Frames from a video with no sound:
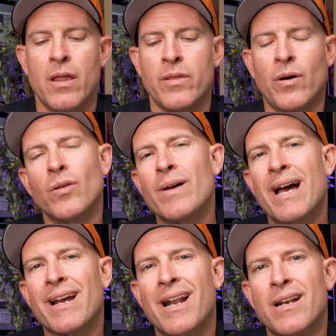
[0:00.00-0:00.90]
the only way
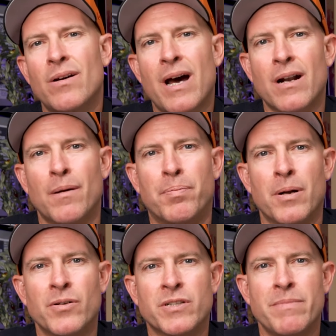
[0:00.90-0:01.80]
I kind of know how to
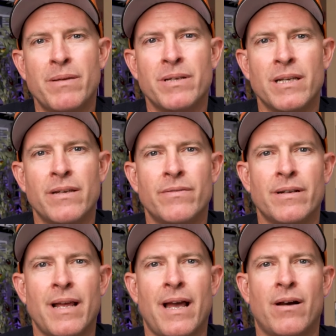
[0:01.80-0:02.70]
approach, maybe even
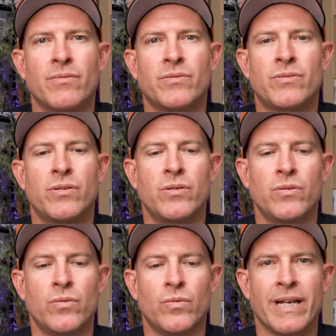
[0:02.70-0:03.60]
how
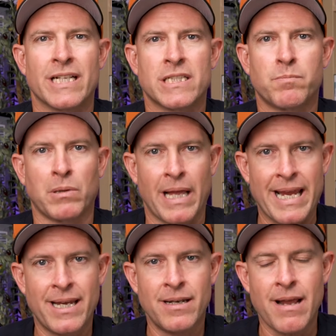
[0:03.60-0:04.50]
to
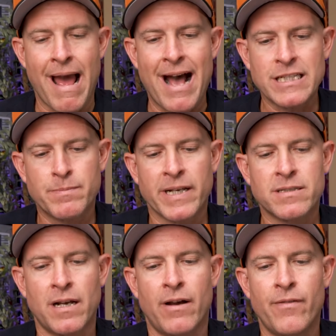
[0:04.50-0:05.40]
explain
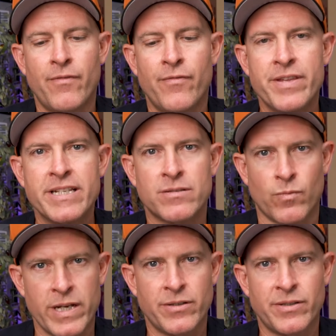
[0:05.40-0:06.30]
aspects of these
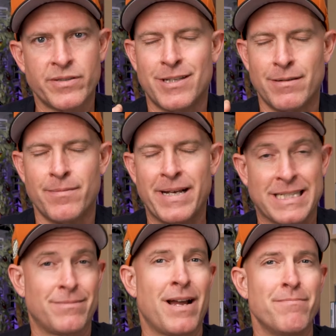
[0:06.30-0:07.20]
wheels to the
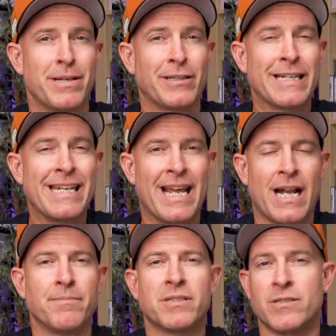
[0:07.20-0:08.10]
best of my ability, and
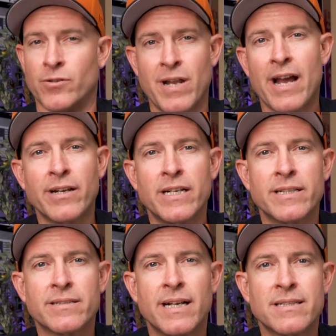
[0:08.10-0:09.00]
I'm still not going to
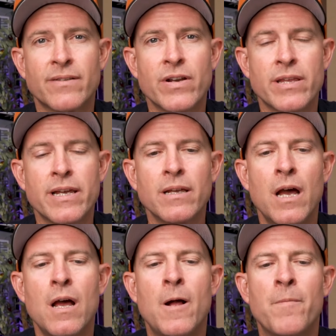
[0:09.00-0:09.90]
discuss everything,
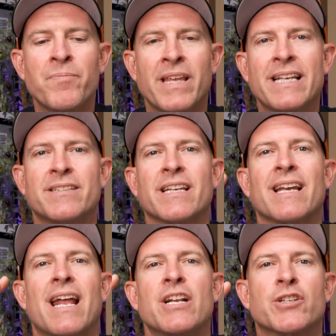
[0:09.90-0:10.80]
is to
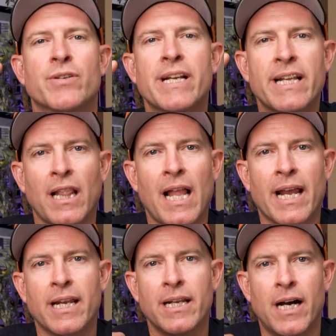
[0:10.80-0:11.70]
kind of treat it
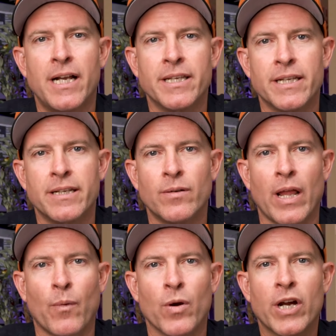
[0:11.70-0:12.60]
like an onion.
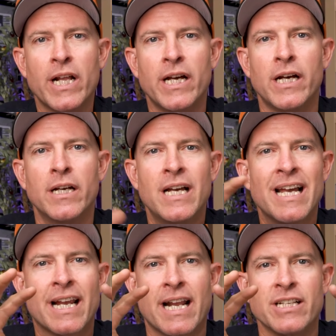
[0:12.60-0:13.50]
Like we're going to
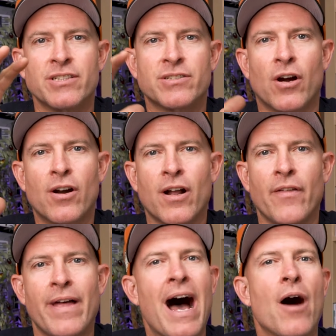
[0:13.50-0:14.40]
kind of start
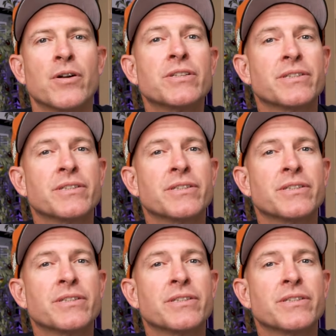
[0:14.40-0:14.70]
on the outer